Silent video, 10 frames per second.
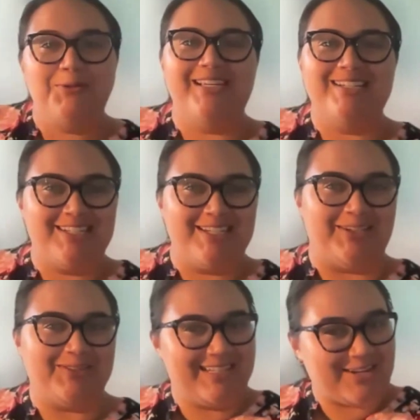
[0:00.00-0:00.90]
read to
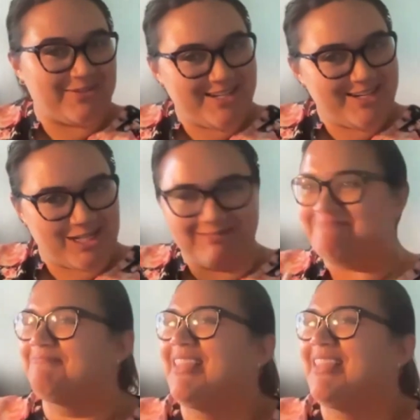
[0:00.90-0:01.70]
you the definition.